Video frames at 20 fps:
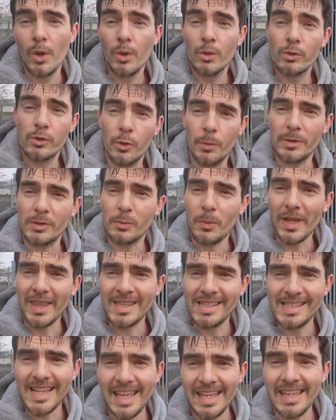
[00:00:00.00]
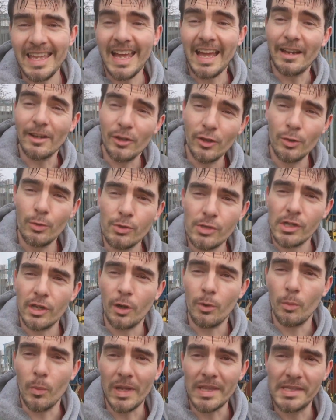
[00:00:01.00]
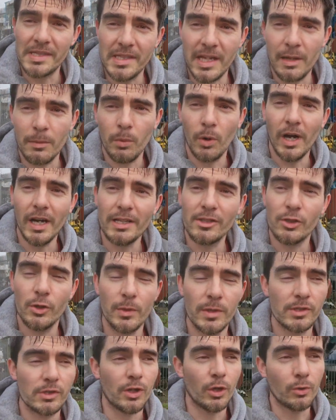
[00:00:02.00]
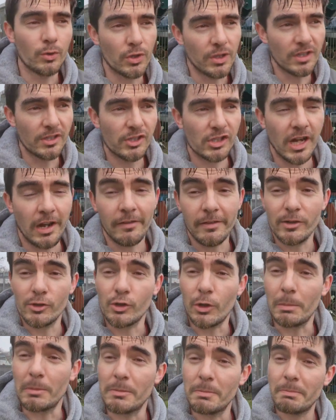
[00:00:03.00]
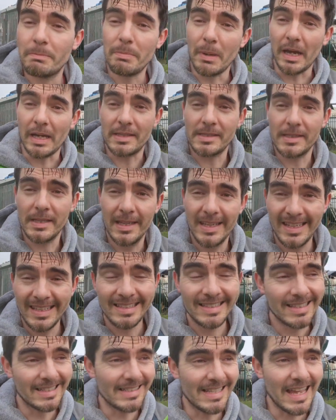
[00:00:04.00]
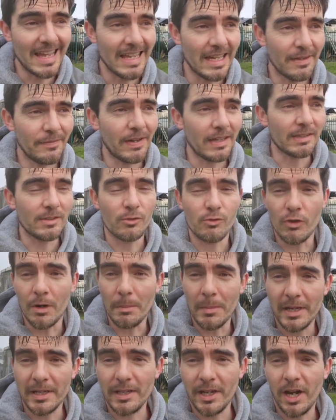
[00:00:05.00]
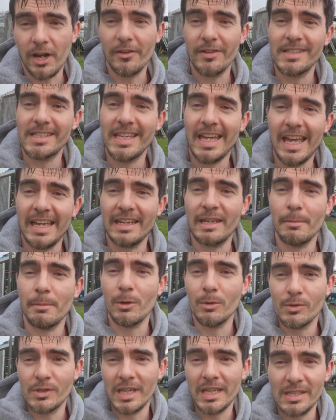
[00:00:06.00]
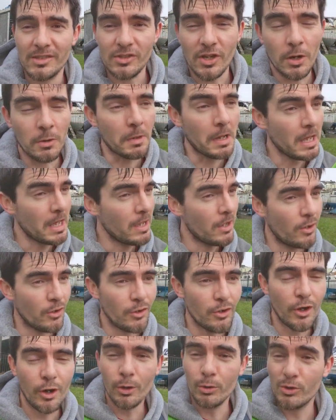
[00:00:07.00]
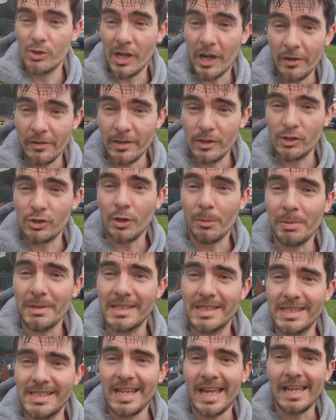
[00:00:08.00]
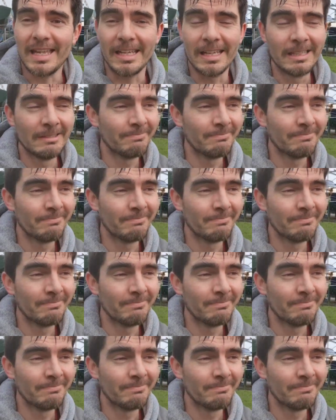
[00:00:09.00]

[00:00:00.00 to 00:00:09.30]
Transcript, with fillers: So it's Wednesday, and usually on Wednesday what I do is go to the charity shops, but today I've had to drop my car in to get an MOT, so no charity shopping today.